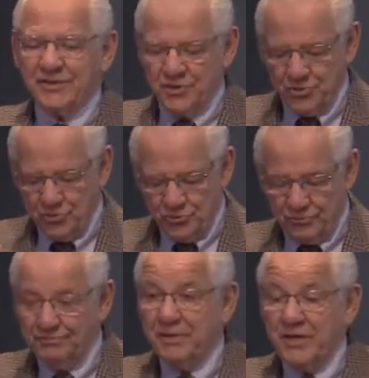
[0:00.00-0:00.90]

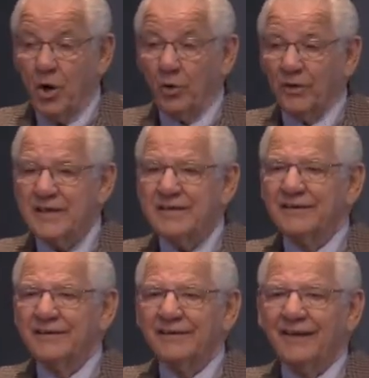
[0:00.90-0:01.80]
you be holy,
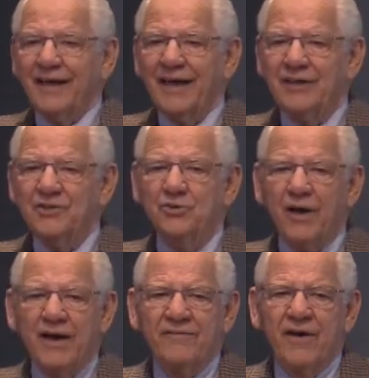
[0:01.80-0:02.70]
and you
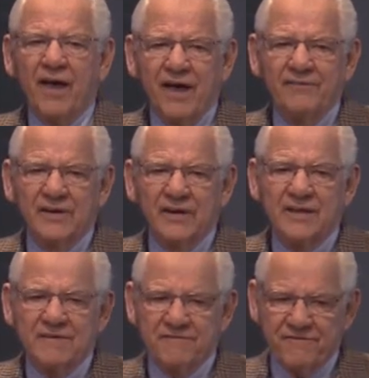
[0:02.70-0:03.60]
have a
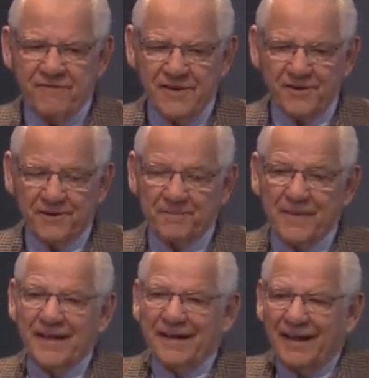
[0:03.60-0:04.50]
heavenly fear.
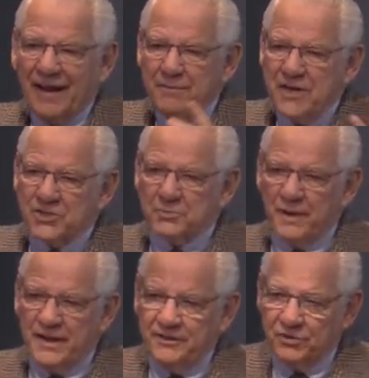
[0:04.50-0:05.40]
Now let me
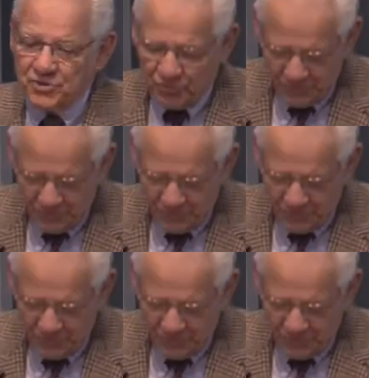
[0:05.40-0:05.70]
explain those